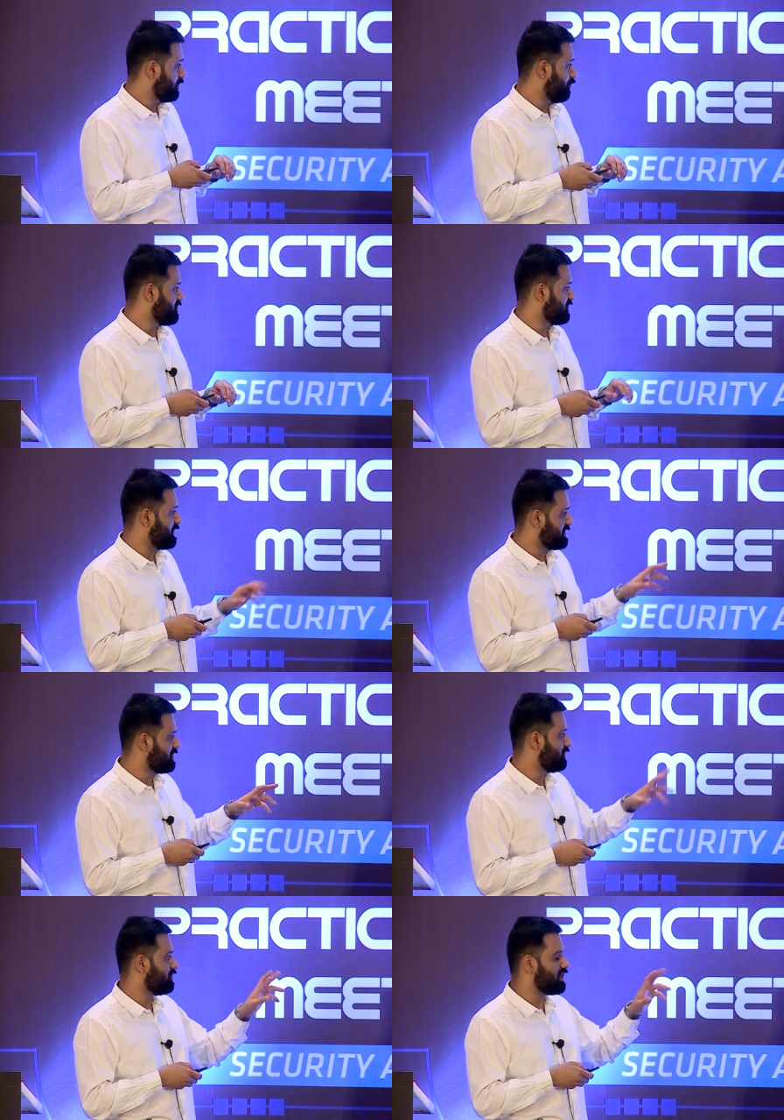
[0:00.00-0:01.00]
which is
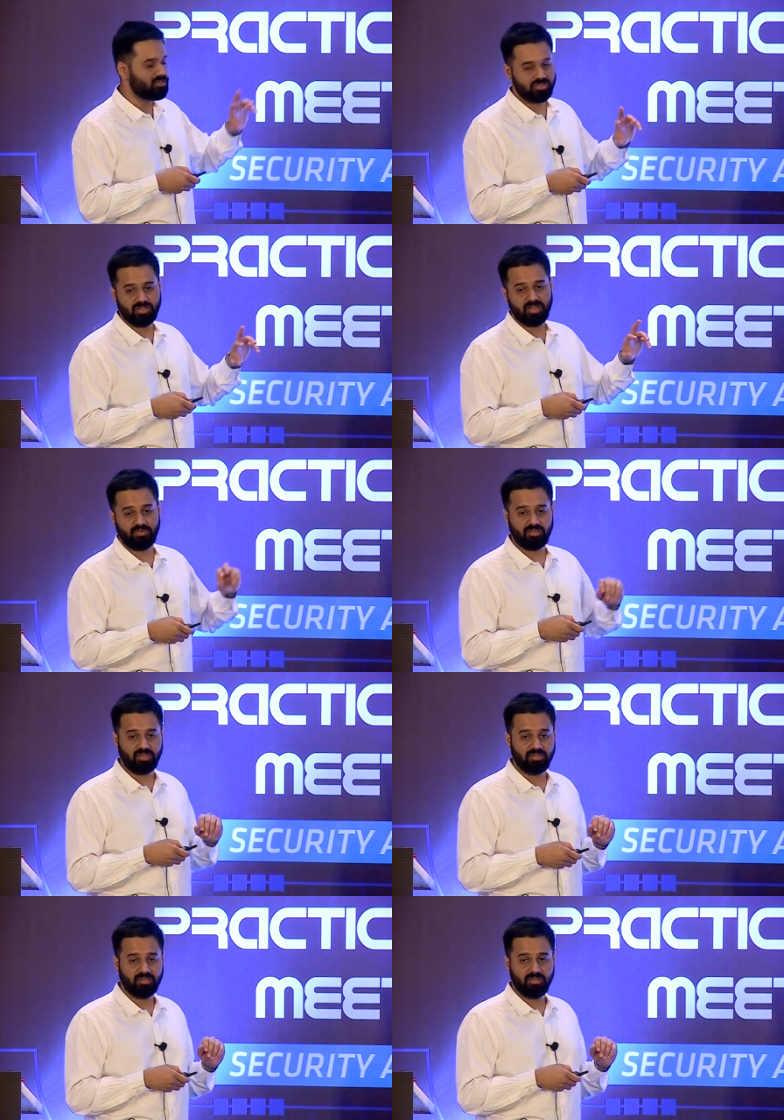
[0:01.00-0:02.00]
basically the touch and
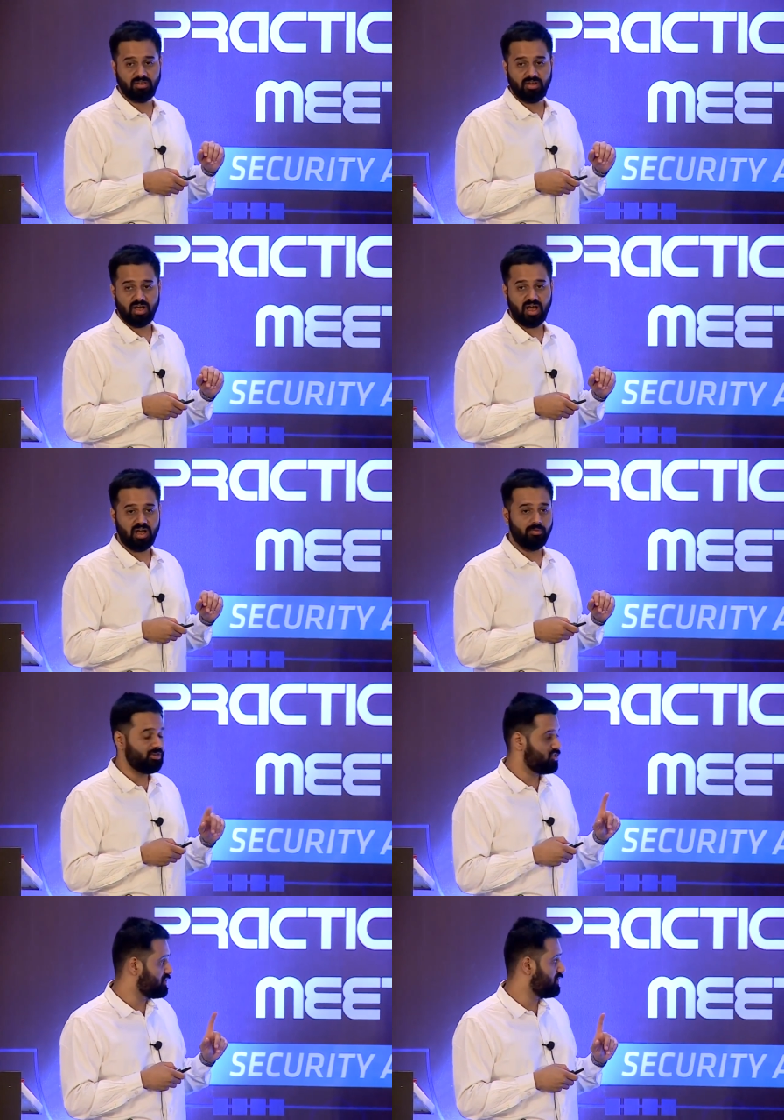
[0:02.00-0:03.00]
everything.
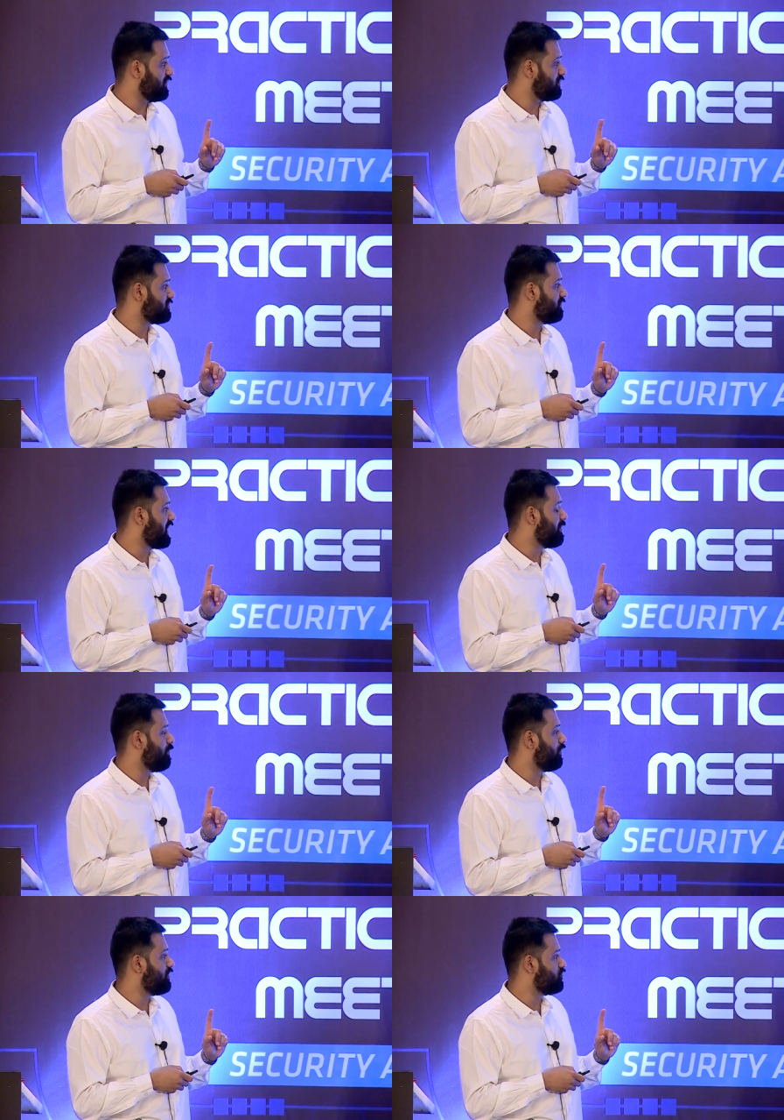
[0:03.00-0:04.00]
But just in the interest of time, I
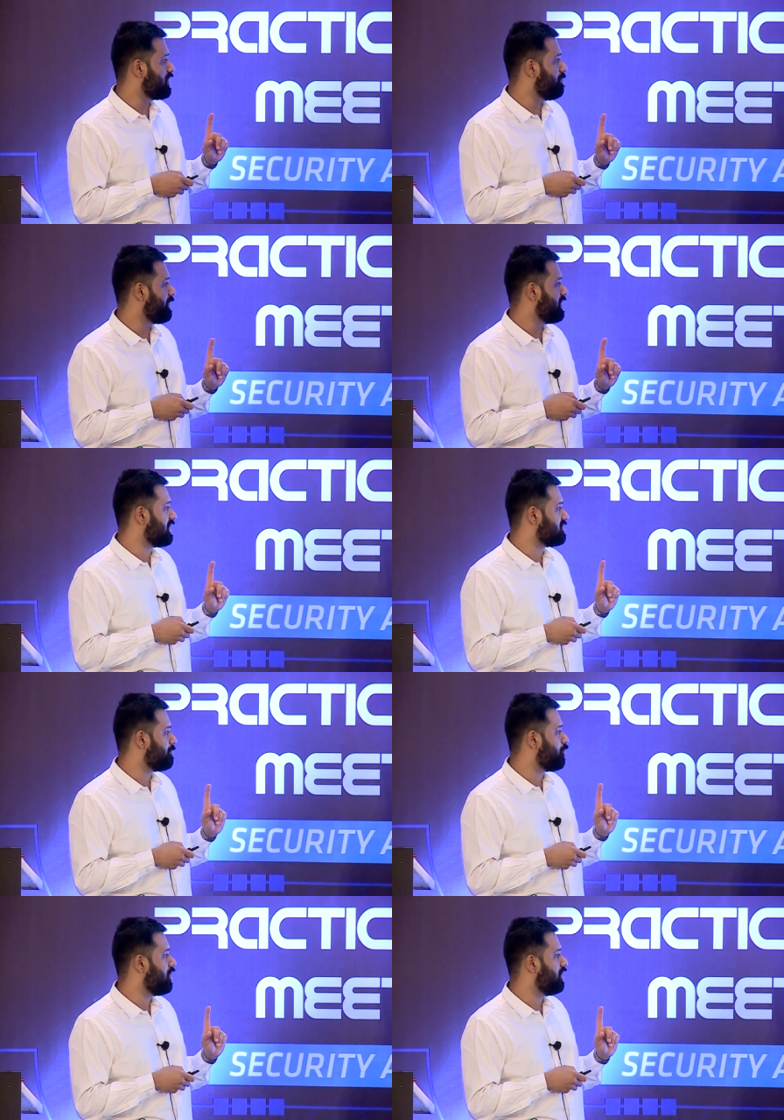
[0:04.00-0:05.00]
want to jump and touch
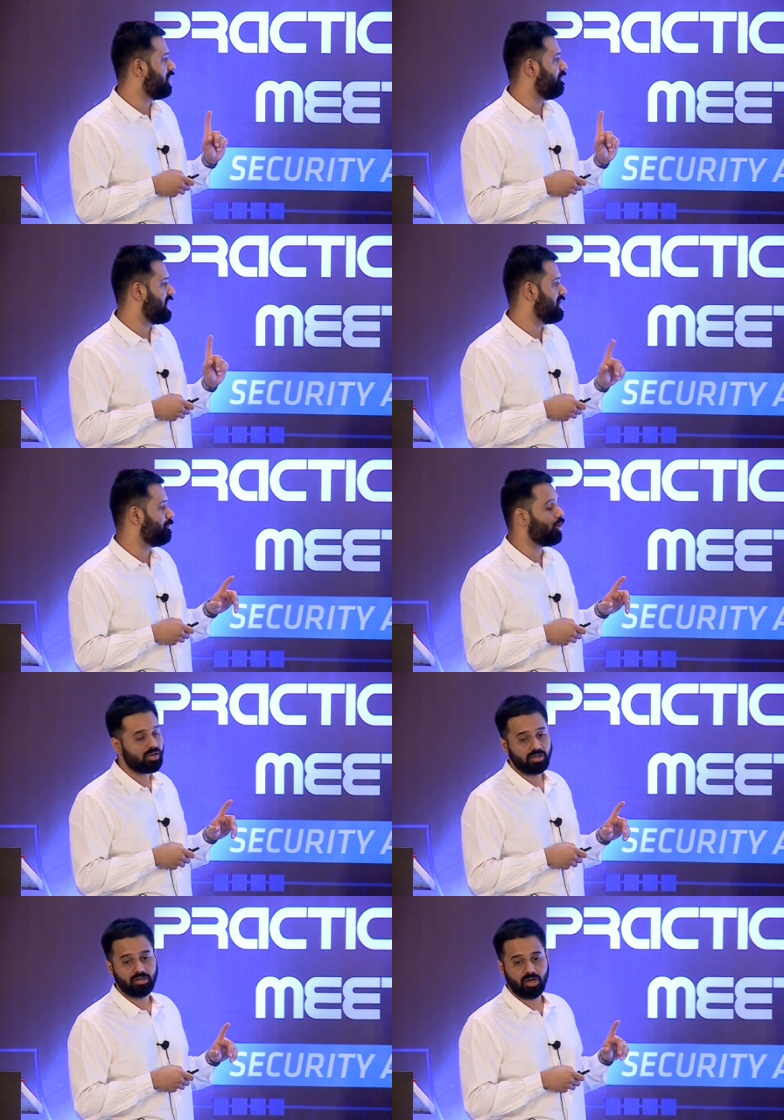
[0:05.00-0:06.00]
upon a very
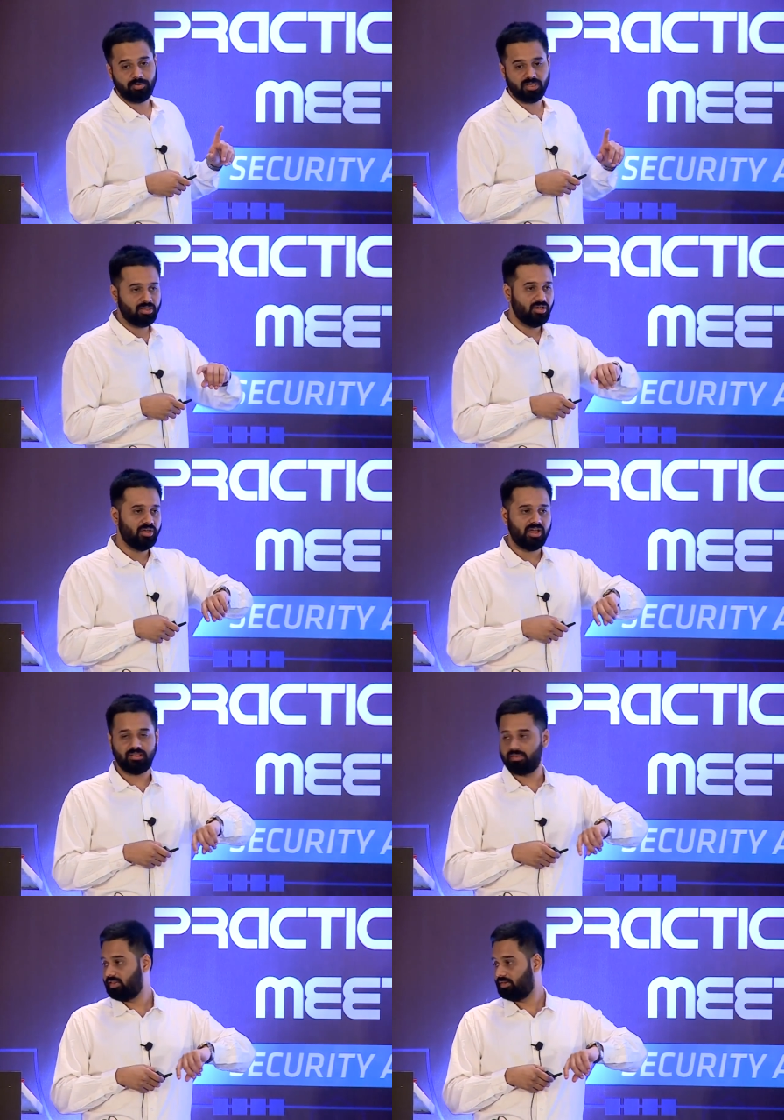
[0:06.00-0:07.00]
important topic.
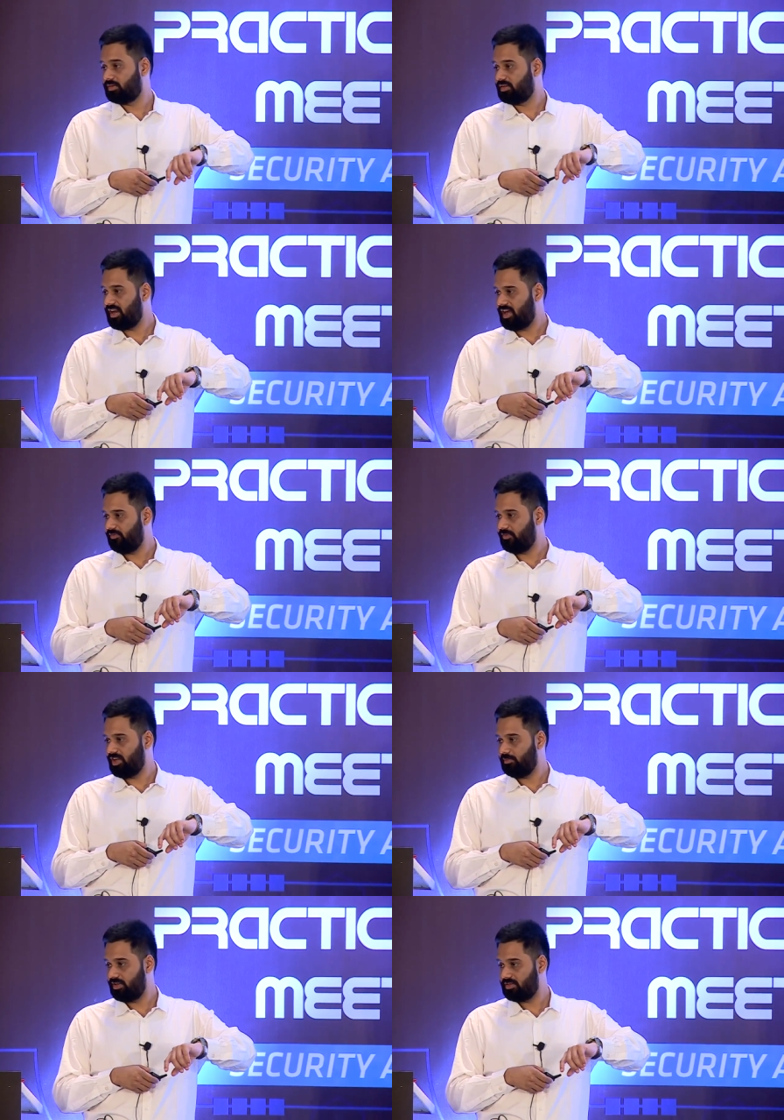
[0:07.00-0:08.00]
Can I have 15
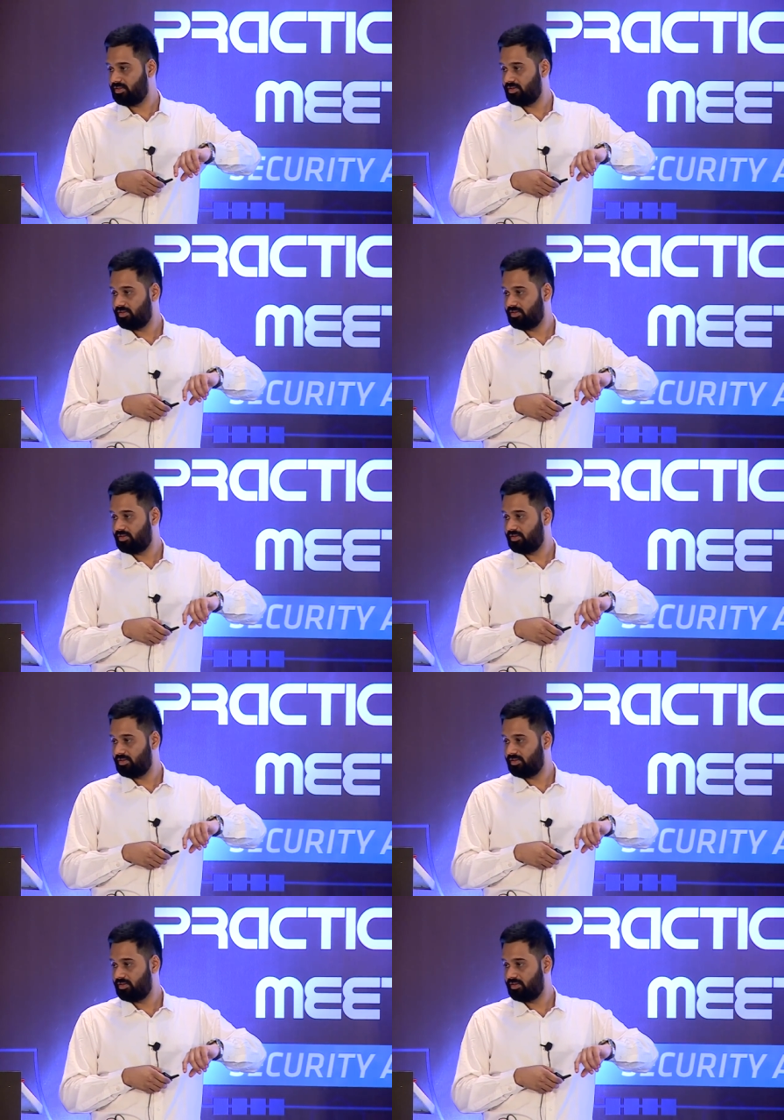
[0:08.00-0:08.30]
minutes?